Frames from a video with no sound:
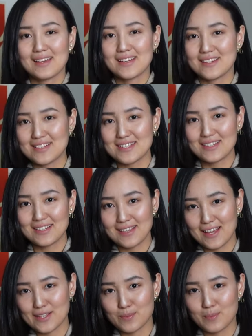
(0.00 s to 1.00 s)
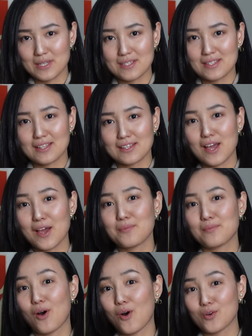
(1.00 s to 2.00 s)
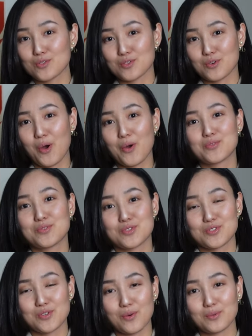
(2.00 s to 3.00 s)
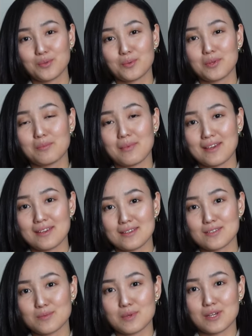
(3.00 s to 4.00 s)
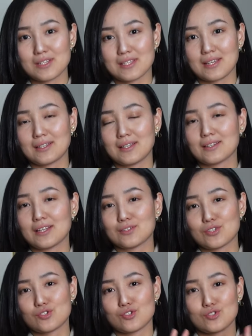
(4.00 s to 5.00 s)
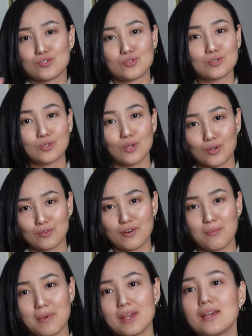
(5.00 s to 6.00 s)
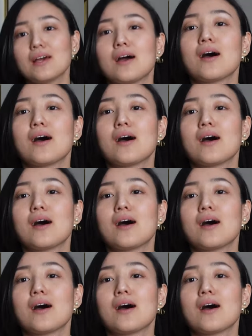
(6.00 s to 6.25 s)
Here's the next piece that I'm also going to show you with my heels, because I think that is just too long for me.